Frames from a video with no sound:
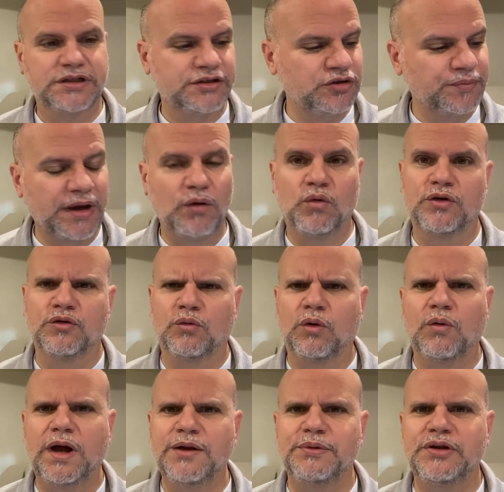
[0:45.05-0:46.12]
And you might wonder, well,
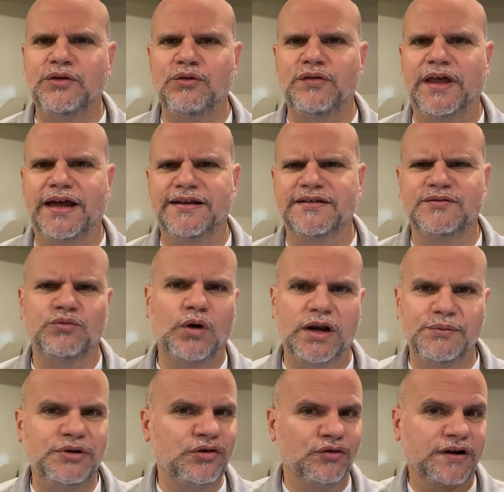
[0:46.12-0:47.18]
why do we do that? And why
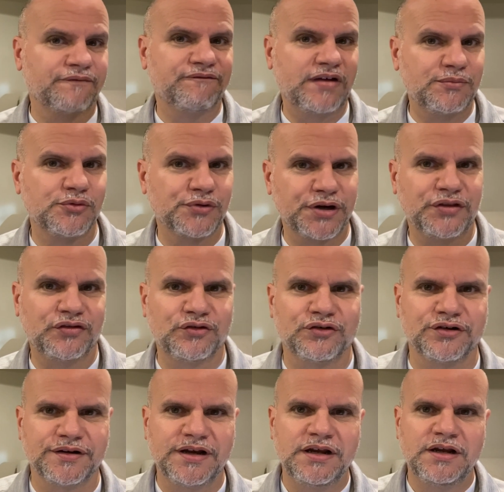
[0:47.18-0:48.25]
do we do it on February
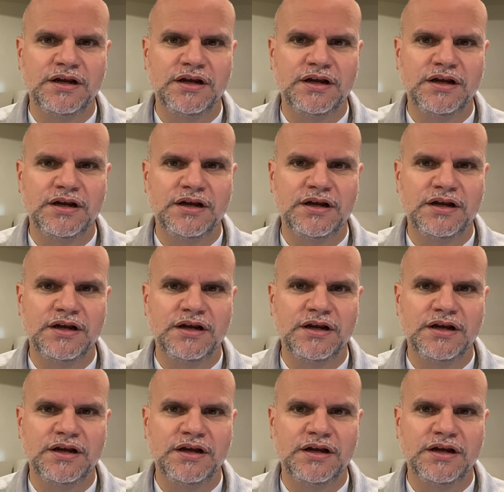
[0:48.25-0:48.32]
3rd?